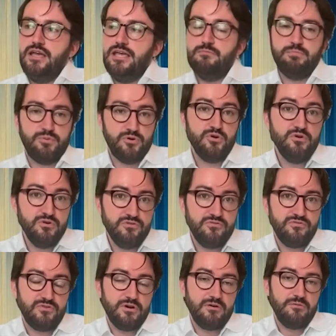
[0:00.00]

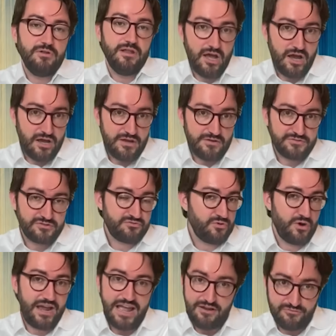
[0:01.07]
improve lives
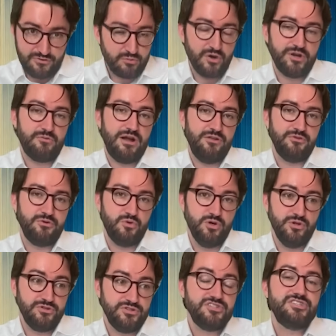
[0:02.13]
for everyone around the
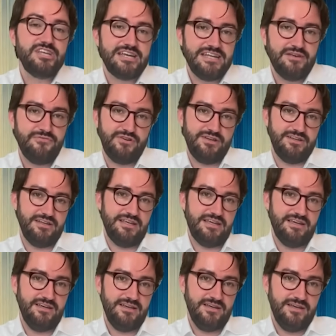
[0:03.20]
world
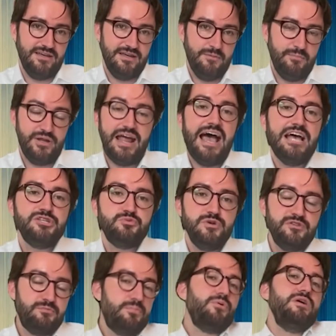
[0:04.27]
significantly. But as
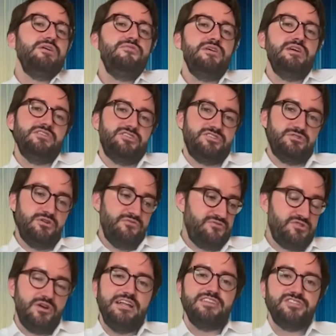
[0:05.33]
with previous sort of
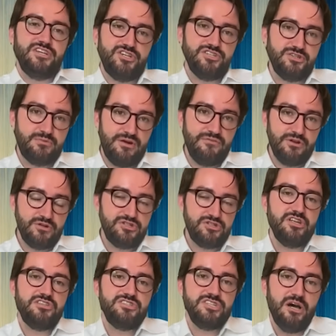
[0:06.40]
transitions and revolutions,
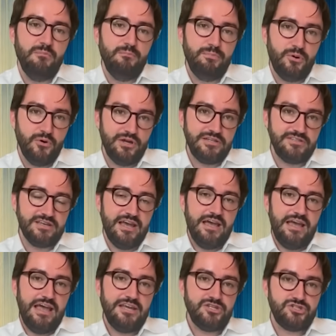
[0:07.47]
at some point,
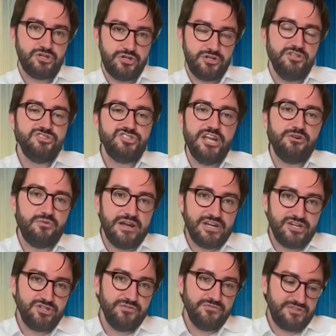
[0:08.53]
a certain
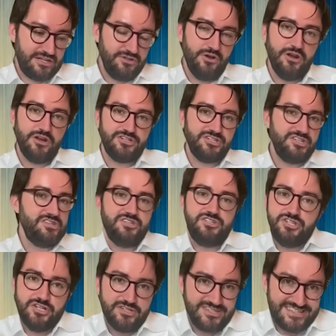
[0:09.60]
generation of technologies, this is
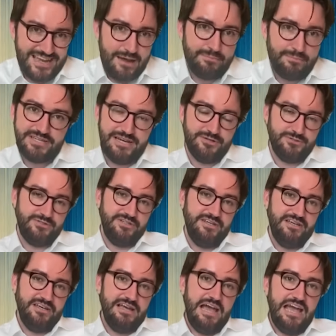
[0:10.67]
just tapped out.
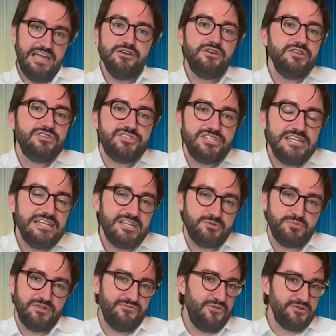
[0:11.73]
And you can see this
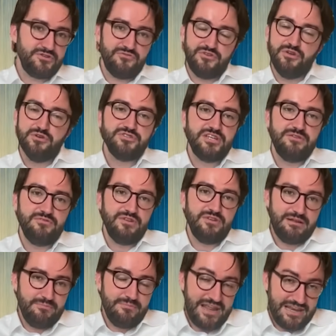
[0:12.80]
with fossil fuels
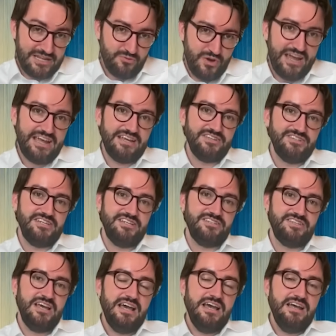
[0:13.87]
in many ways.
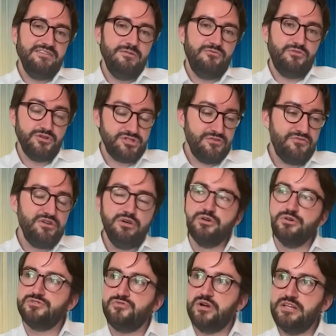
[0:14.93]
Is fossil
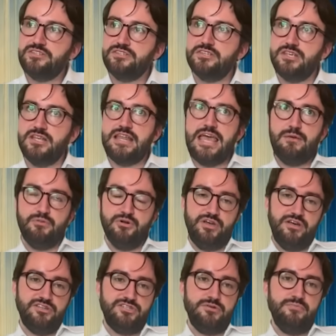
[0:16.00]
fuels, for instance, enabled
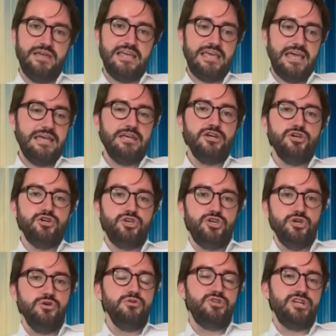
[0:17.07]
us to make a
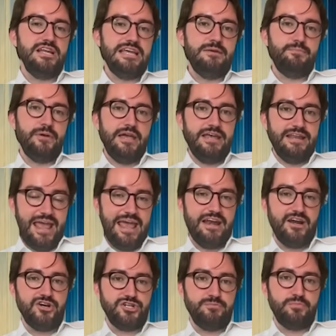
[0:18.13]
huge leap in
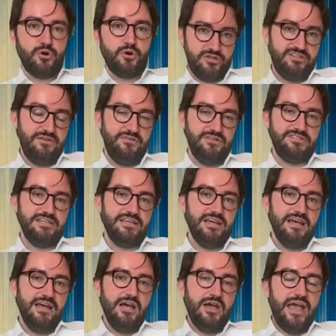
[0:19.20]
energy productivity.
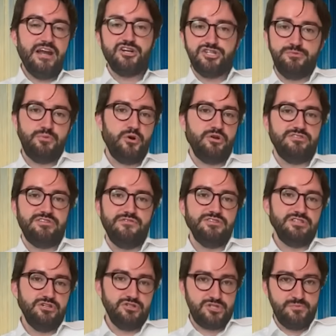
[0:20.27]
Energy
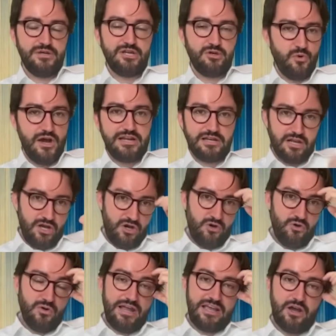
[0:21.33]
productivity used to be quite
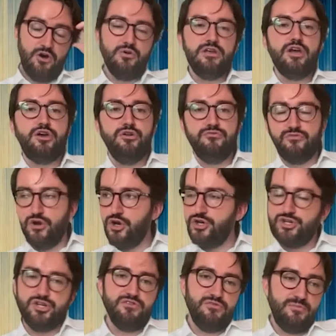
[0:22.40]
low, like only a
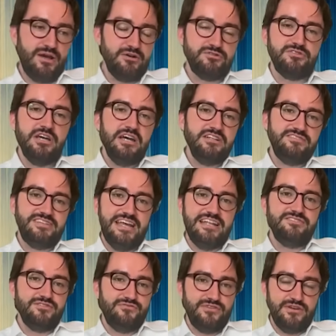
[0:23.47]
conversion of about 10
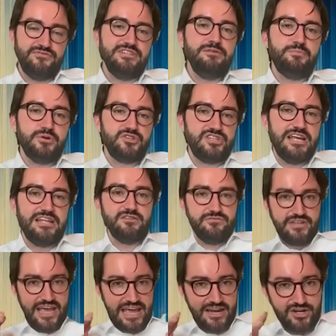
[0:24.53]
to 15% of
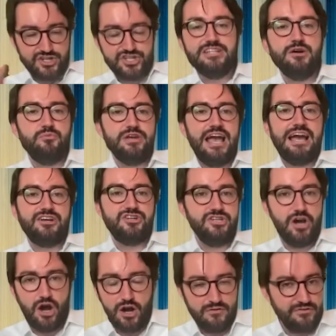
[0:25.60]
the energy that we actually
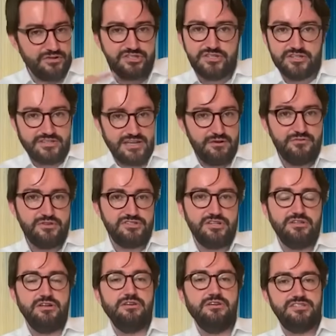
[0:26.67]
harvested out of this
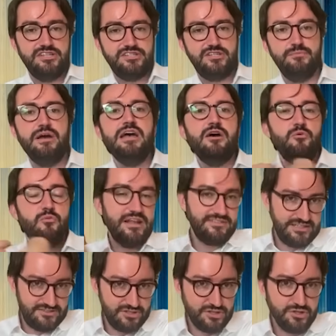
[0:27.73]
system went
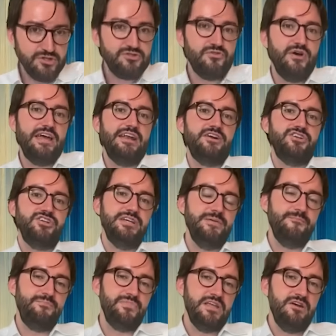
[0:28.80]
into useful energy.
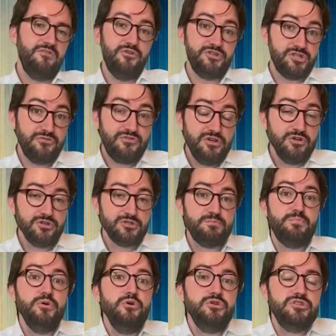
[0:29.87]
Fossil fuels
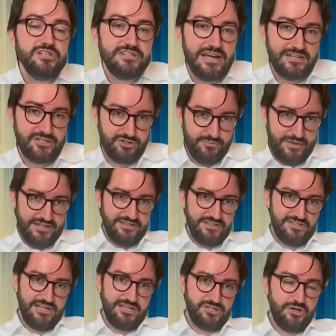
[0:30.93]
boosted that
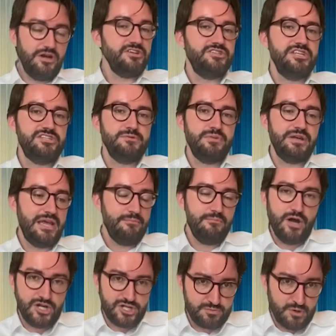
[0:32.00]
tremendously. So our system became
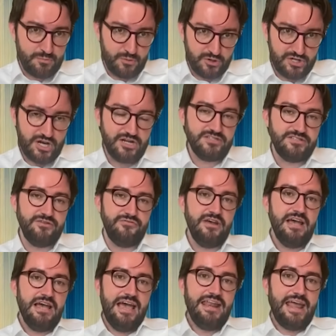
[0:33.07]
much more productive,
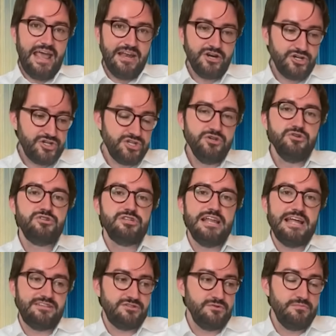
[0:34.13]
and energy use
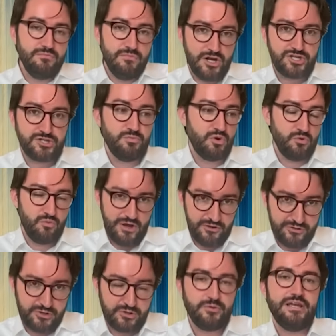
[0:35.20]
led to much more
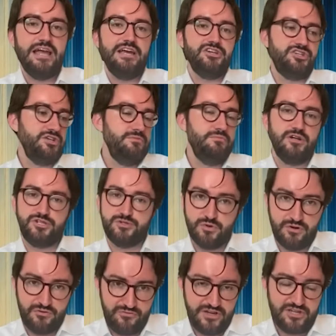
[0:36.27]
wealth creation, much
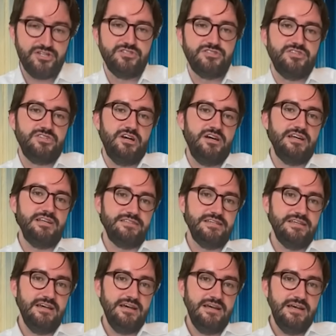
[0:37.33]
more efficient
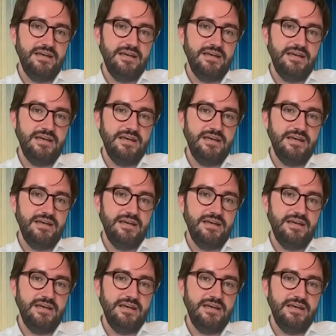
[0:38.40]
society.